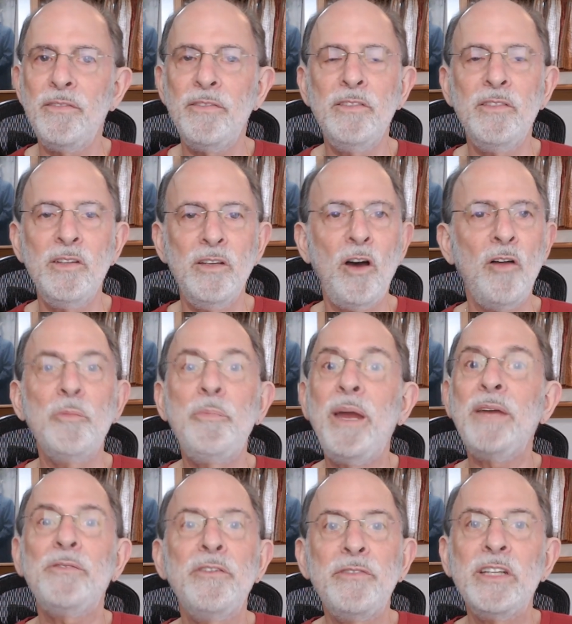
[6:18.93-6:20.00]
all the
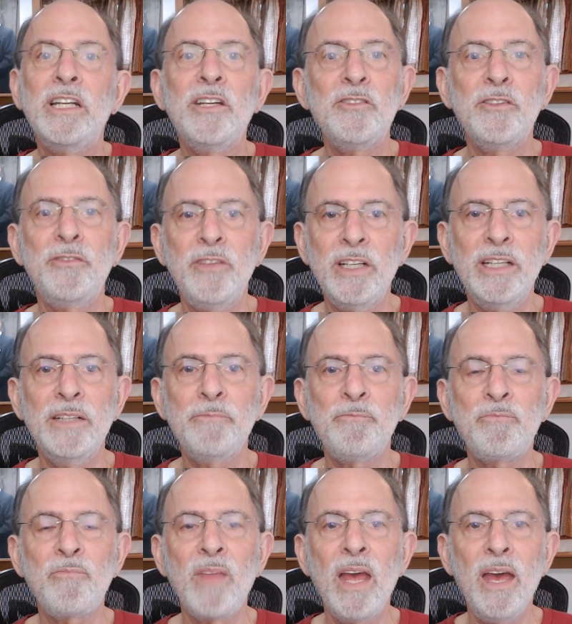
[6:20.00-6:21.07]
painful feelings you're feeling
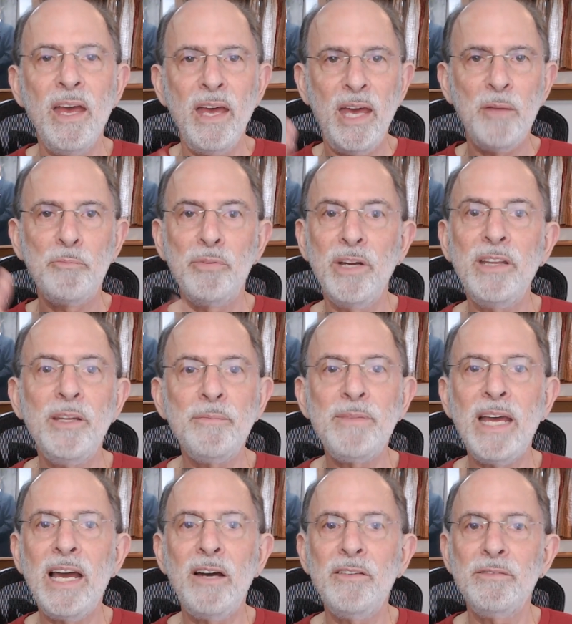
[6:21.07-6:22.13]
and bring them down